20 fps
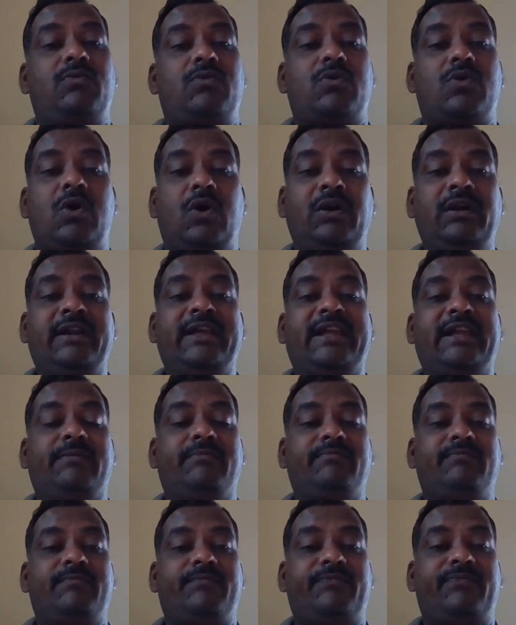called
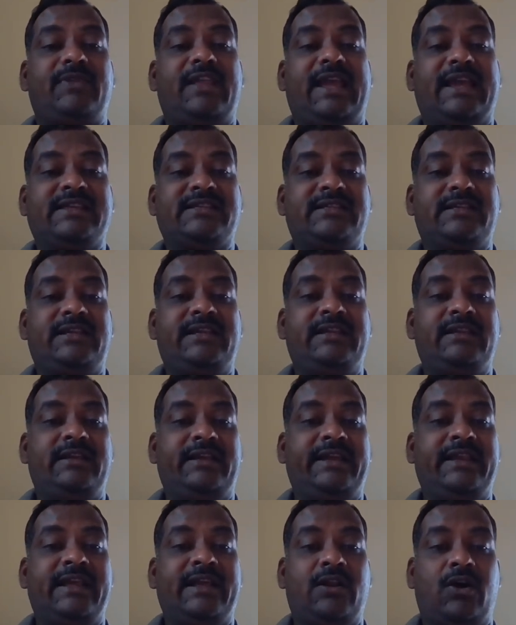him as in
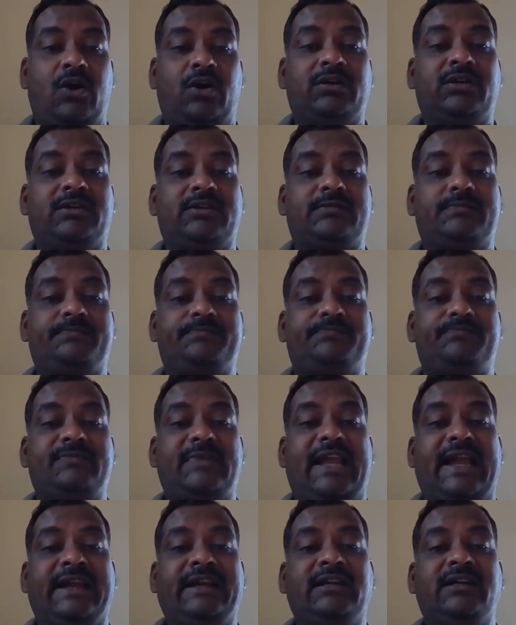an honor.
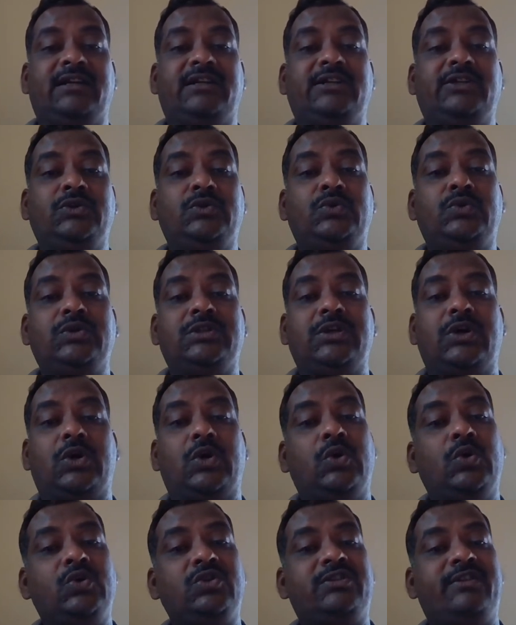And due to the
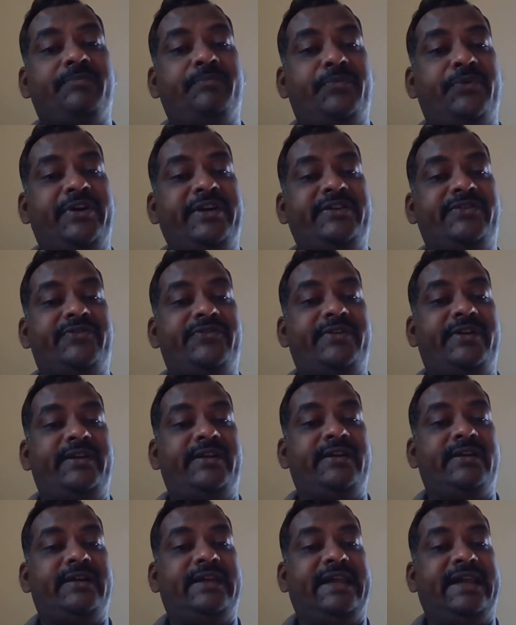growth of
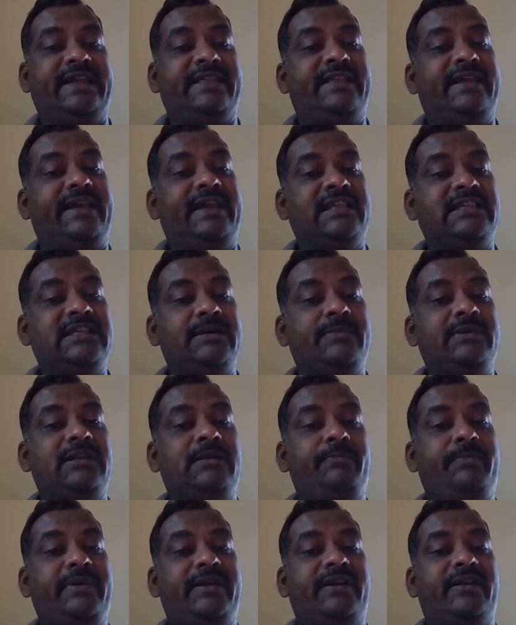poetry in the
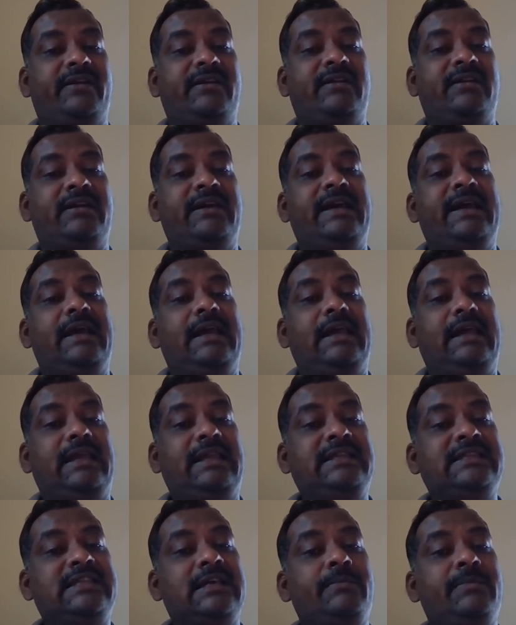Elizabethan period,
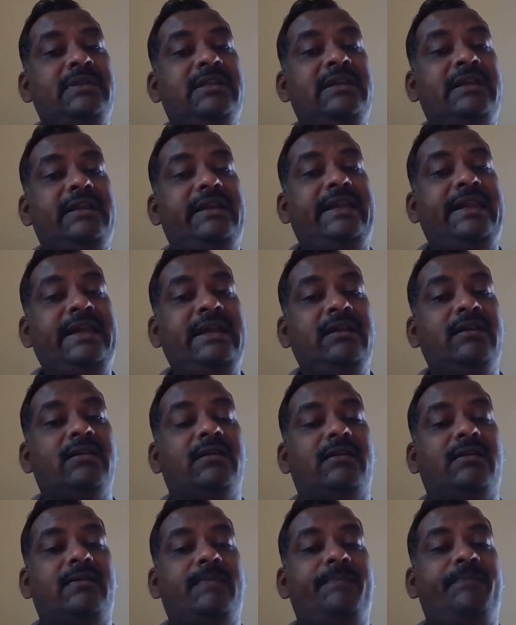Elizabethan
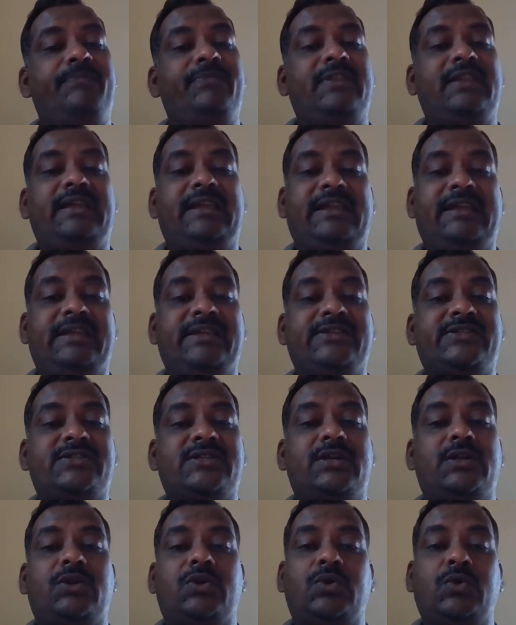England
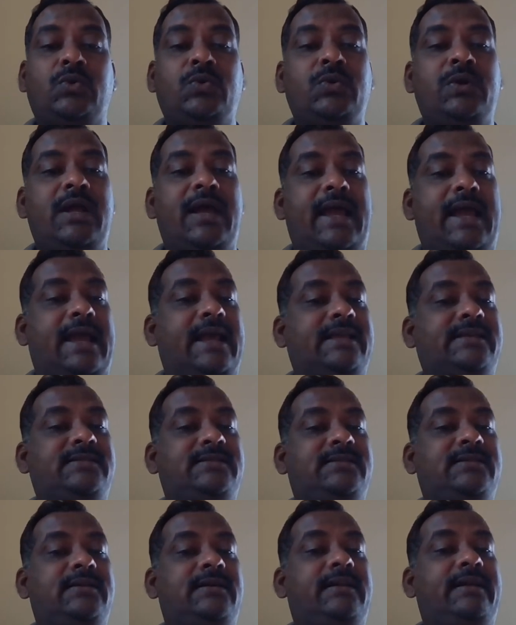is known
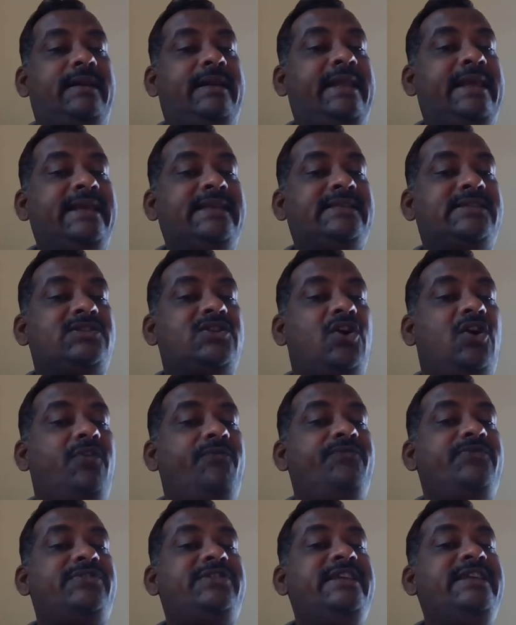as nest of
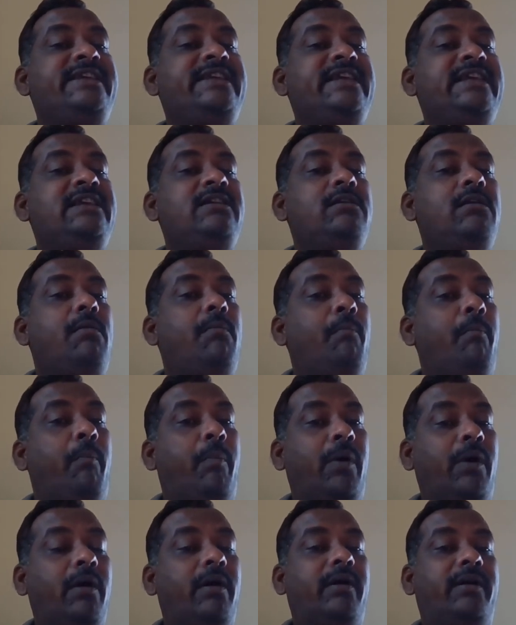singing
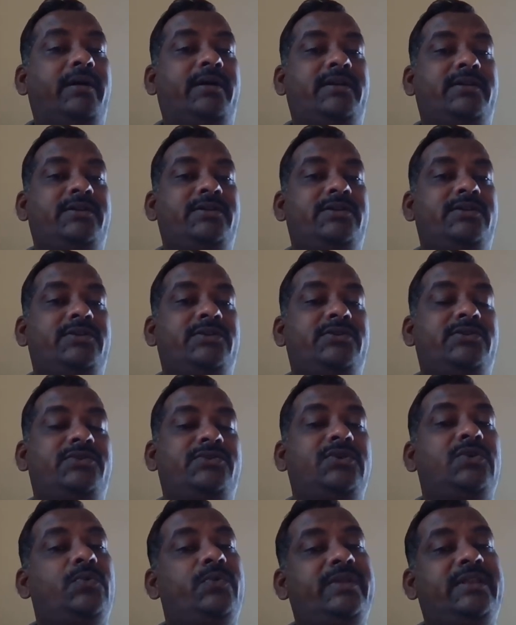bird.
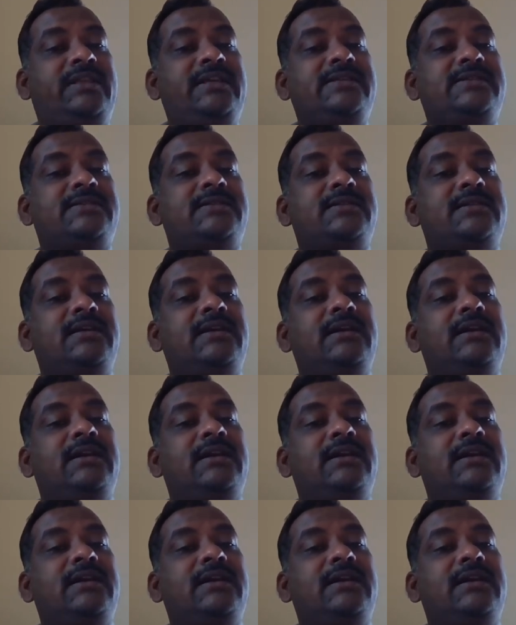So with this,